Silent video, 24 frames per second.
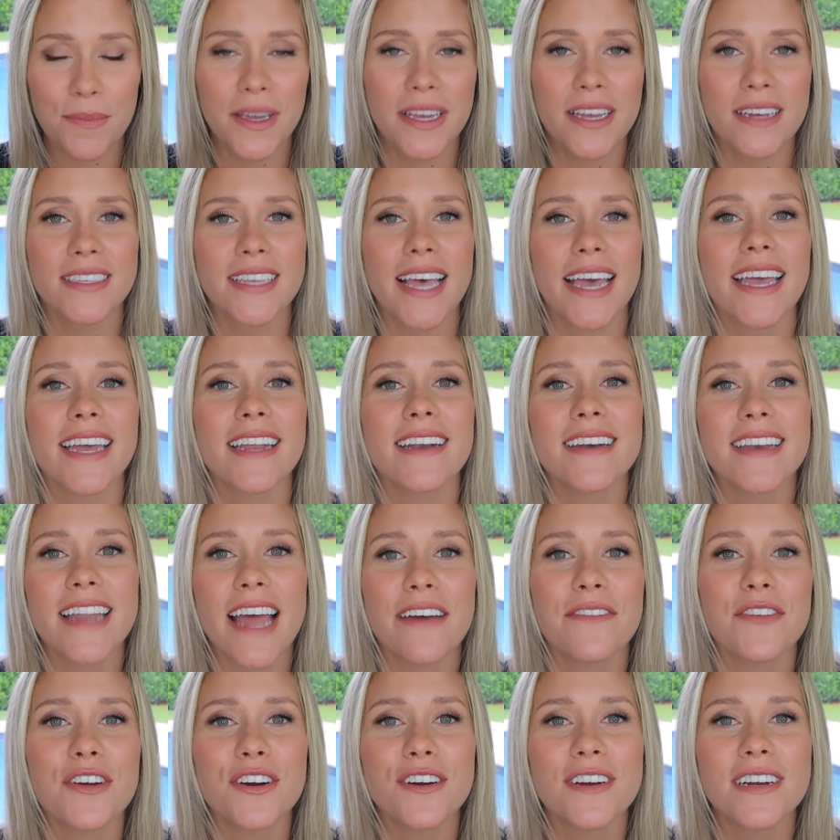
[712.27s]
because I had
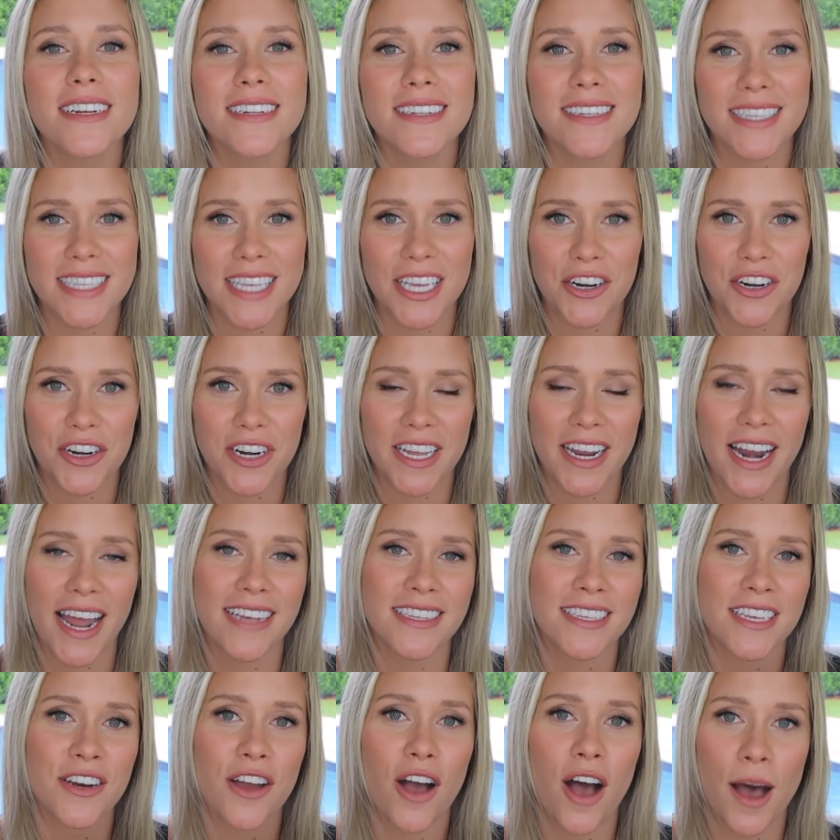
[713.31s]
never considered it
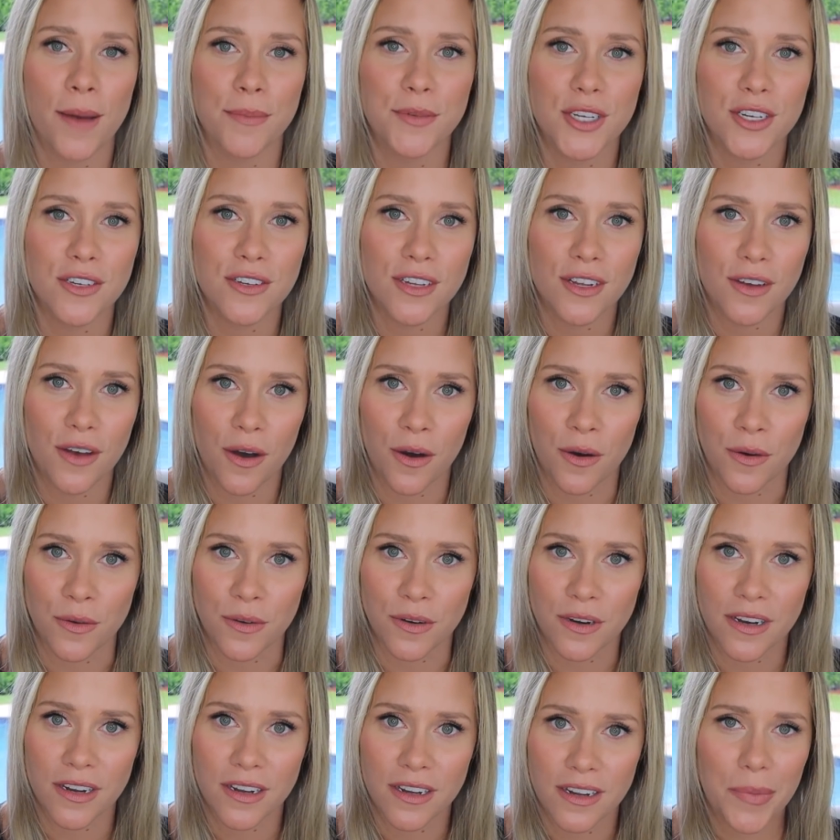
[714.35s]
as an option to
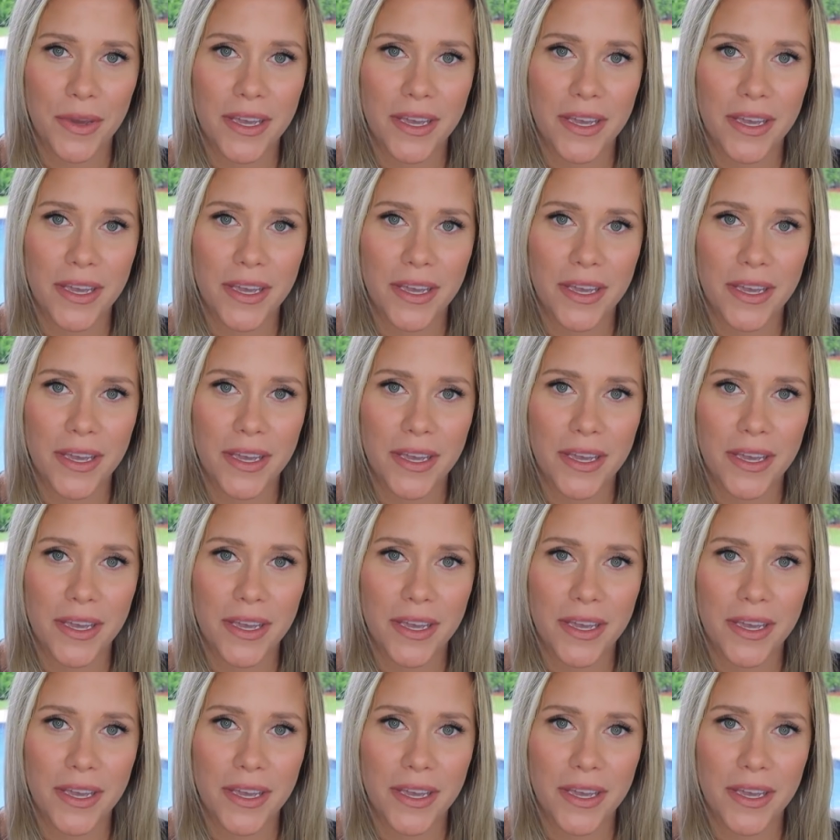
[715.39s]
own